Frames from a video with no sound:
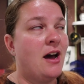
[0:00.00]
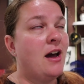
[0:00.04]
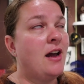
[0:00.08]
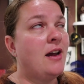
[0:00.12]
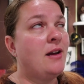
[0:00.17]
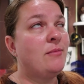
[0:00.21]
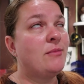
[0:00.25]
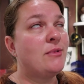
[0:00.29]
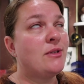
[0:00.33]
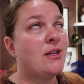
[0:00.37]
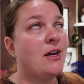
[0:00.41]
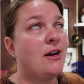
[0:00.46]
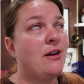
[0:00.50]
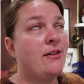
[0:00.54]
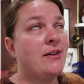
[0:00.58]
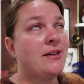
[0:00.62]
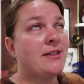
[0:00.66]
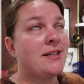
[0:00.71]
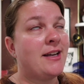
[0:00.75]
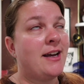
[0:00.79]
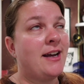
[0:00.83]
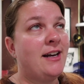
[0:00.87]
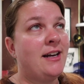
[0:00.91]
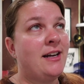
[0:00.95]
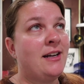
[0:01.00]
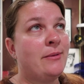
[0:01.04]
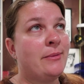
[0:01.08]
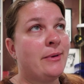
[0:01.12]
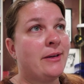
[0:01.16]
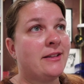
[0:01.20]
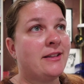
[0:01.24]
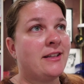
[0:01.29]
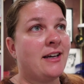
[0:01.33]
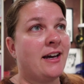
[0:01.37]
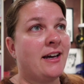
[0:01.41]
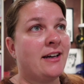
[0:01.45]
I am so excited
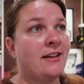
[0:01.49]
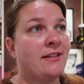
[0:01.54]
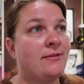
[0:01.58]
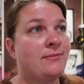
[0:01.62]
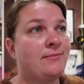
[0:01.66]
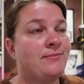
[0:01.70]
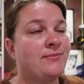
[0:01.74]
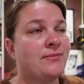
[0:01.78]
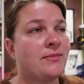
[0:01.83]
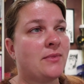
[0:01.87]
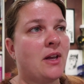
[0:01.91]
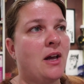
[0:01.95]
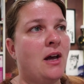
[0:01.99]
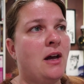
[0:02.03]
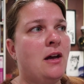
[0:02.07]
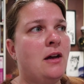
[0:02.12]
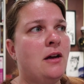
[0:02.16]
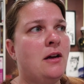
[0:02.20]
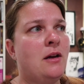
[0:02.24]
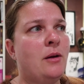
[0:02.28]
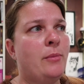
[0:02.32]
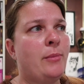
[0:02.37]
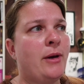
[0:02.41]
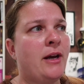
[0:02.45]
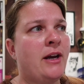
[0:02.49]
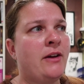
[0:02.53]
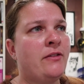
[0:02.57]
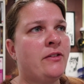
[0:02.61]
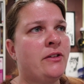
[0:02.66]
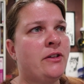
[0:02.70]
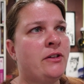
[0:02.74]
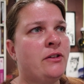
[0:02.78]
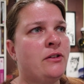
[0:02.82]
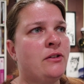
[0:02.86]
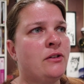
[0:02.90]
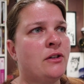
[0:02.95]
about that. Um, I have
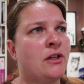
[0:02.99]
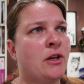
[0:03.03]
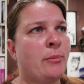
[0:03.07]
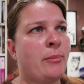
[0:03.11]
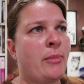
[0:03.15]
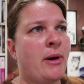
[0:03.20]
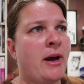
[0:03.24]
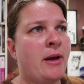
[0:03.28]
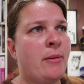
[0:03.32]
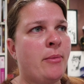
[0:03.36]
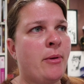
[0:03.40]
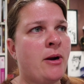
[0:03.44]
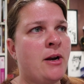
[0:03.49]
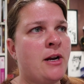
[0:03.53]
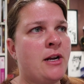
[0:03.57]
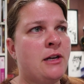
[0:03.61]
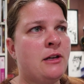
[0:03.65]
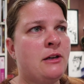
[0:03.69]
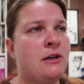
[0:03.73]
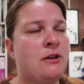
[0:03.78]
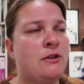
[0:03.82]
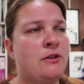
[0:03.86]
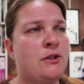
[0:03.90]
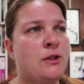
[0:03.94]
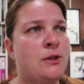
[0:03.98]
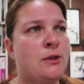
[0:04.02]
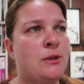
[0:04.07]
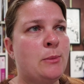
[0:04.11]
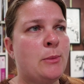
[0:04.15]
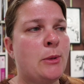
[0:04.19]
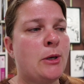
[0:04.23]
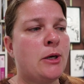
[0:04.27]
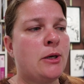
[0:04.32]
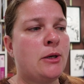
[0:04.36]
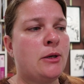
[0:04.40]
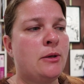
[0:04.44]
a little goodbye party to go to
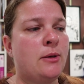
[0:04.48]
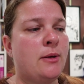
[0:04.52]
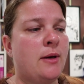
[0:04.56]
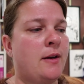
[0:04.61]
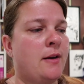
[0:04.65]
tomorrow.